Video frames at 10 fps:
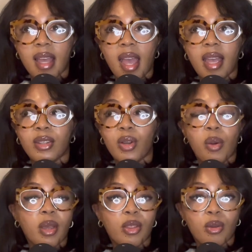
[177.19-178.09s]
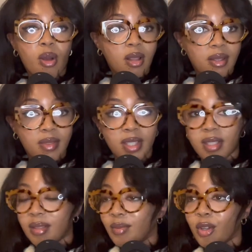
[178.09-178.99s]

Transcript: and going through all of this